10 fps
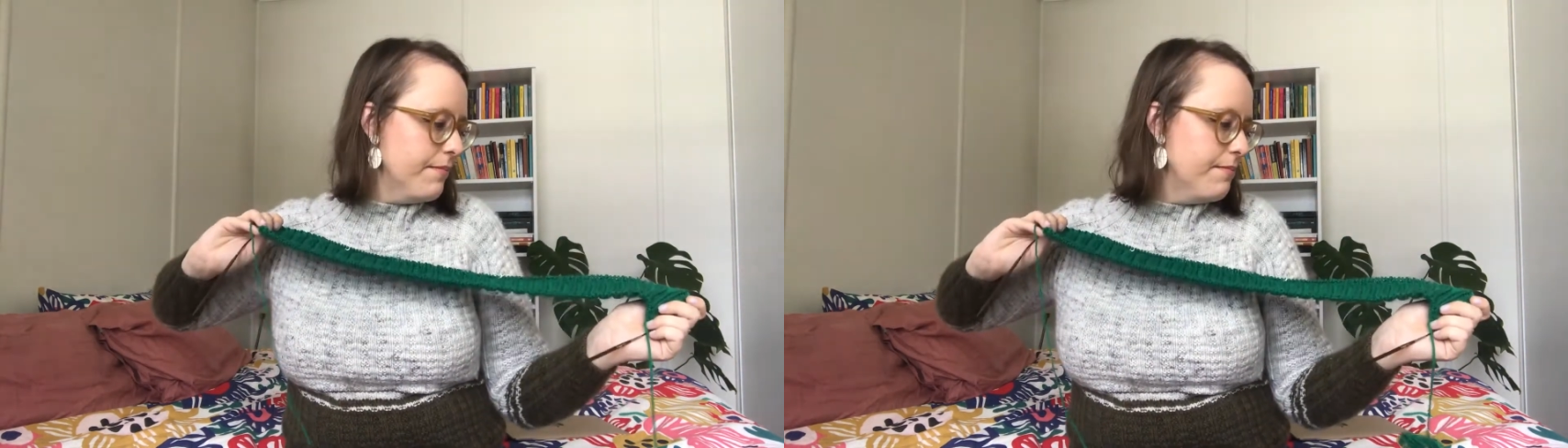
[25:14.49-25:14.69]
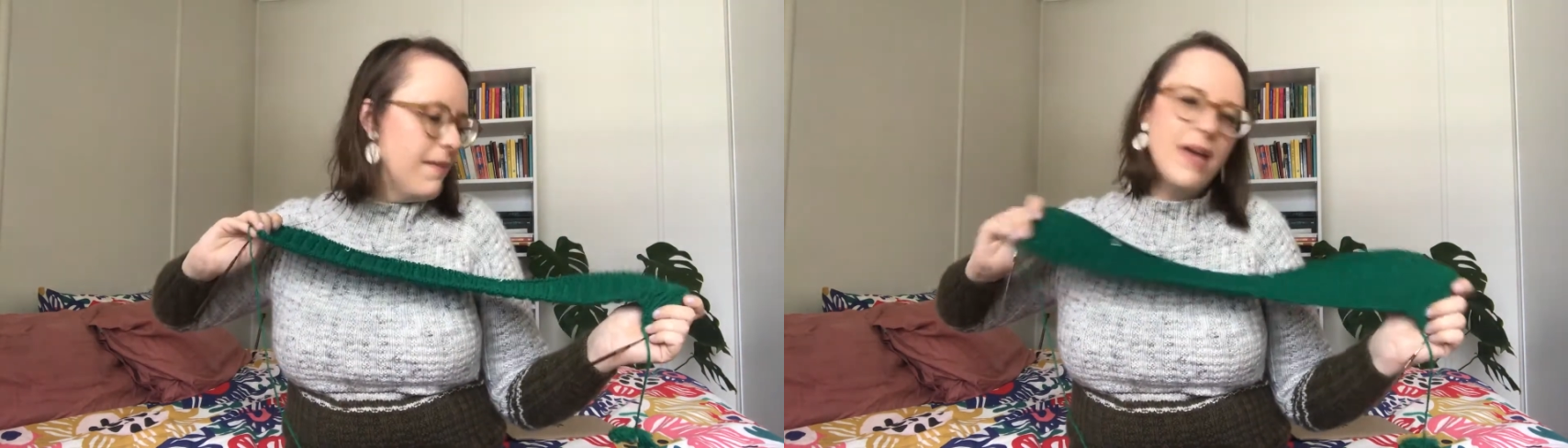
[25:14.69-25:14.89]

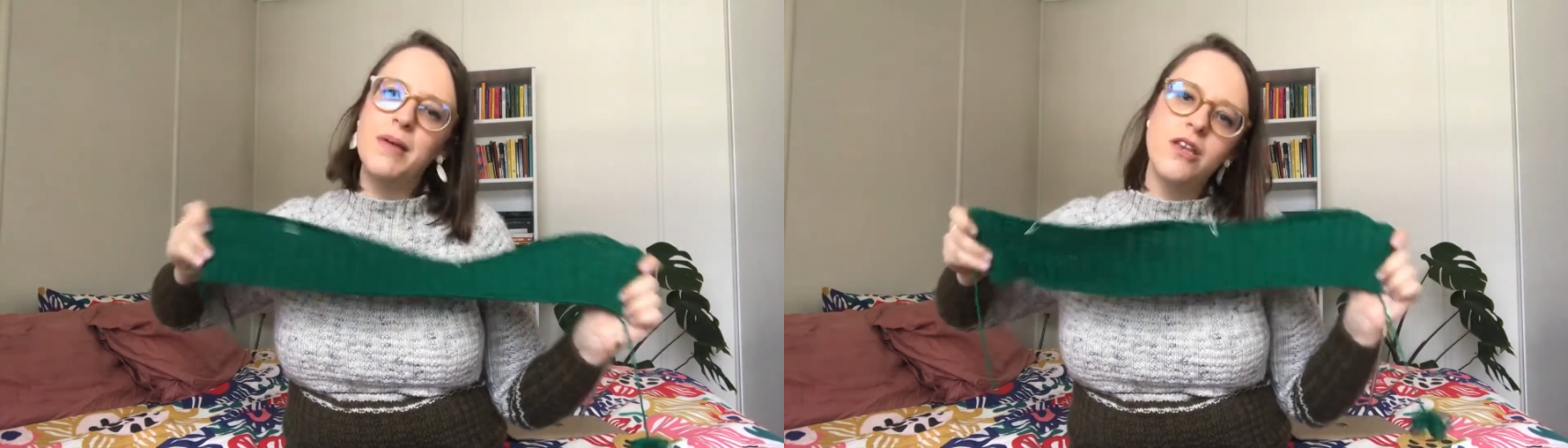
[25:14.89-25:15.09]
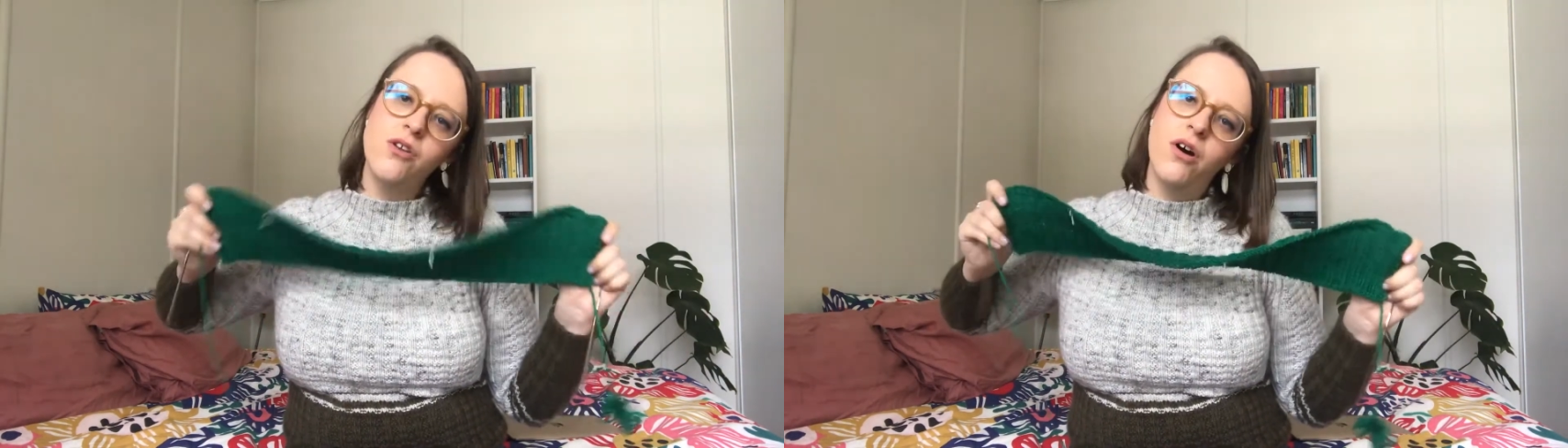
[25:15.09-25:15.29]

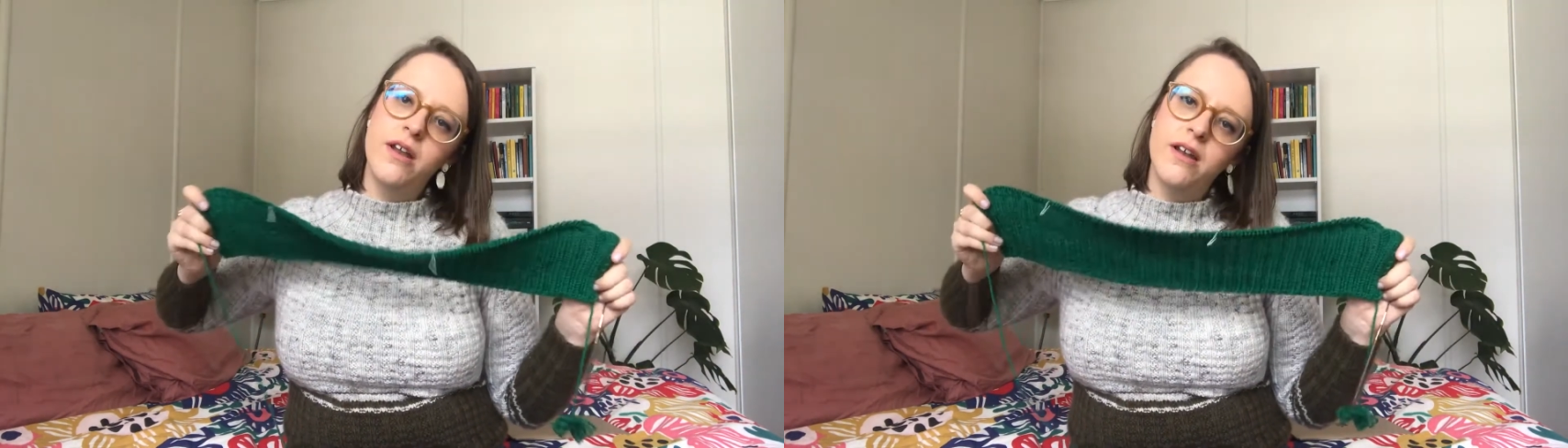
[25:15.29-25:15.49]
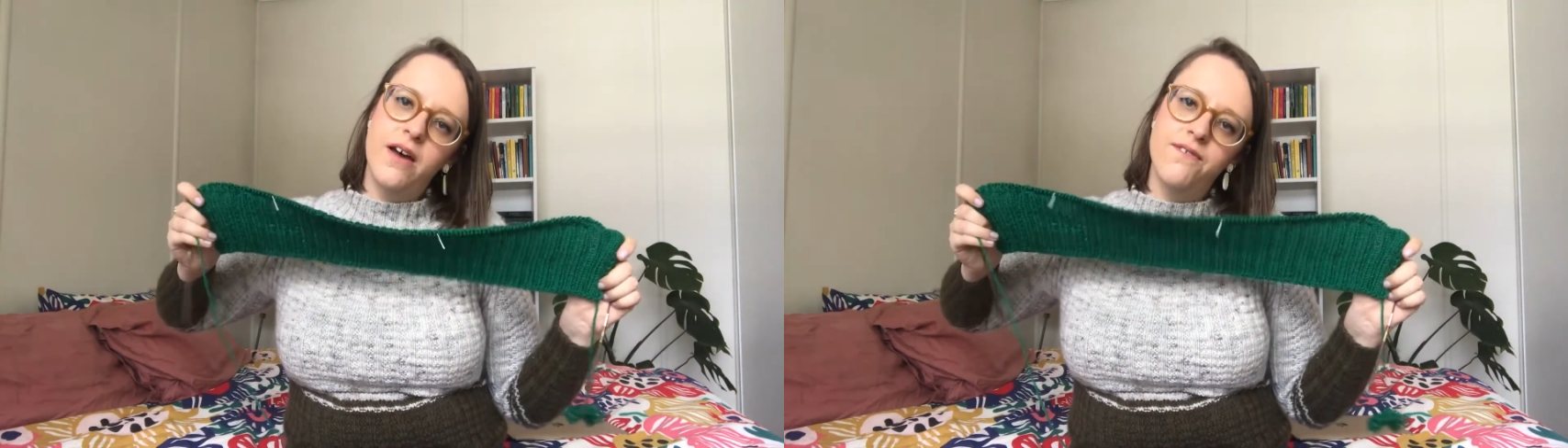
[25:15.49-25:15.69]
Maybe
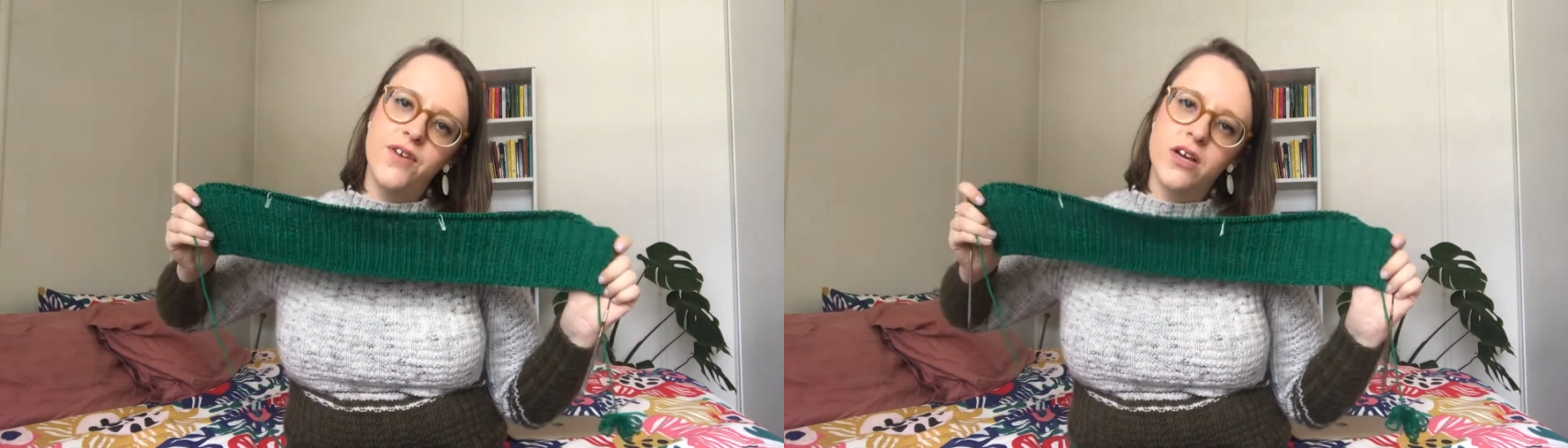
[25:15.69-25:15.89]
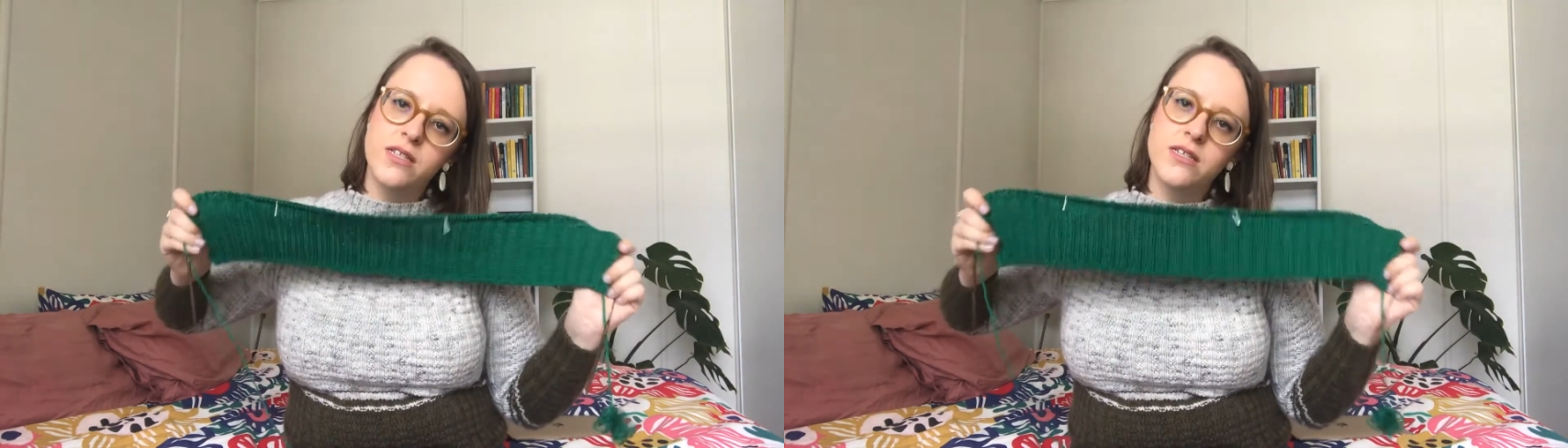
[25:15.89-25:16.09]
not a
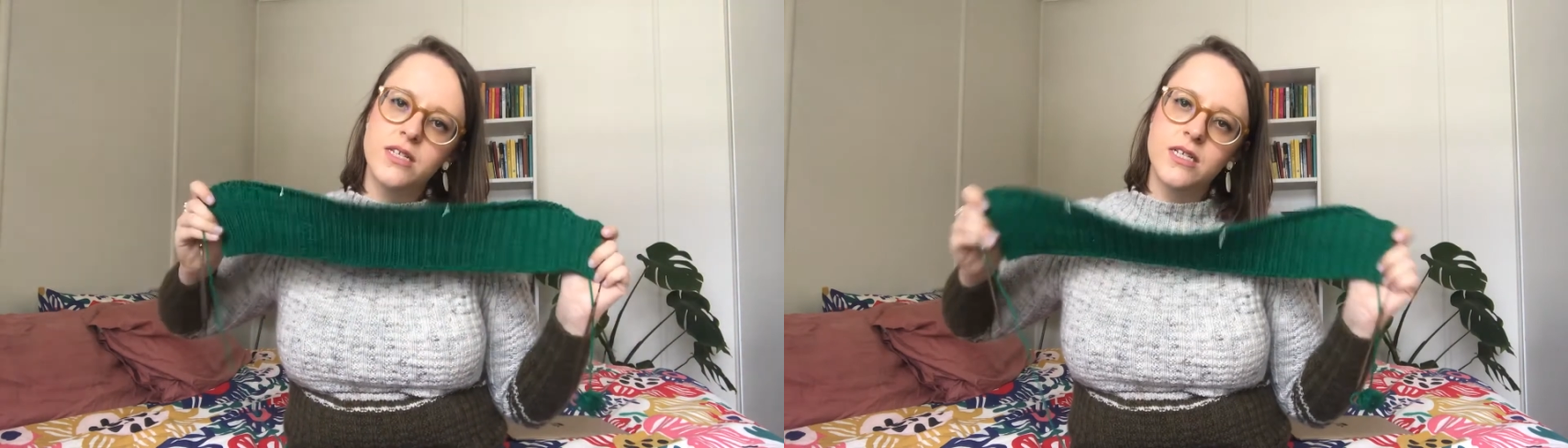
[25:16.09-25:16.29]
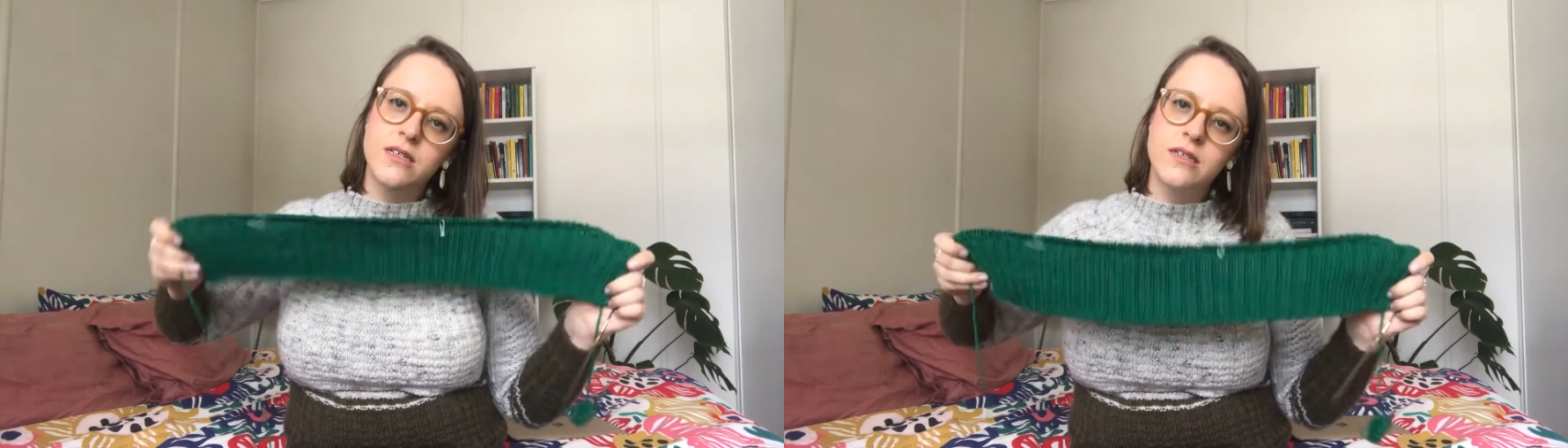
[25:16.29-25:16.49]
first